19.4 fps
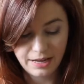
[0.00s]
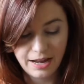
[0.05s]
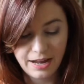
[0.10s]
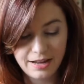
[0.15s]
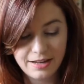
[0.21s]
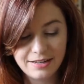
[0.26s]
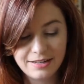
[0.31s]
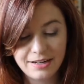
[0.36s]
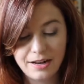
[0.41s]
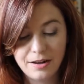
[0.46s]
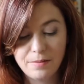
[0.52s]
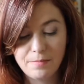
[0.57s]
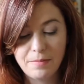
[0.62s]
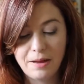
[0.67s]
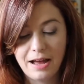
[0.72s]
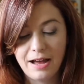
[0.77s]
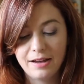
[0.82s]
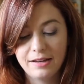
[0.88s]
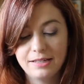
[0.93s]
Guide to
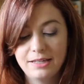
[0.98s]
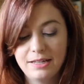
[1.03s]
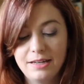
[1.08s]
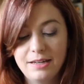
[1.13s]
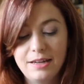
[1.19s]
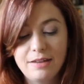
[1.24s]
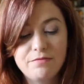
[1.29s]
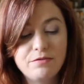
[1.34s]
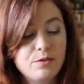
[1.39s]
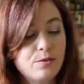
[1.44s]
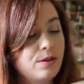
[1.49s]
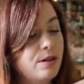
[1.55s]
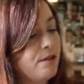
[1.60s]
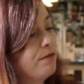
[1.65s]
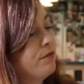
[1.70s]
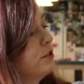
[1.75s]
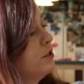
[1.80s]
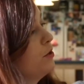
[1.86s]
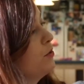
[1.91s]
unboxing if you
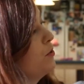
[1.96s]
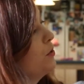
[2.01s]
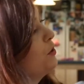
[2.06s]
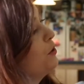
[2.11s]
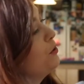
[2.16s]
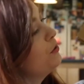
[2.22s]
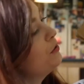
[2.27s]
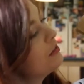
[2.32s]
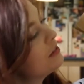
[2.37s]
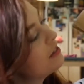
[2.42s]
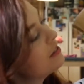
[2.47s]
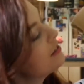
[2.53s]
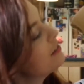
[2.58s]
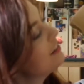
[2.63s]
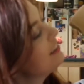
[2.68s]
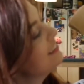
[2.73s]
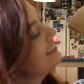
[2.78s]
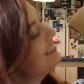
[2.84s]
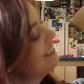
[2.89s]
give two hoots.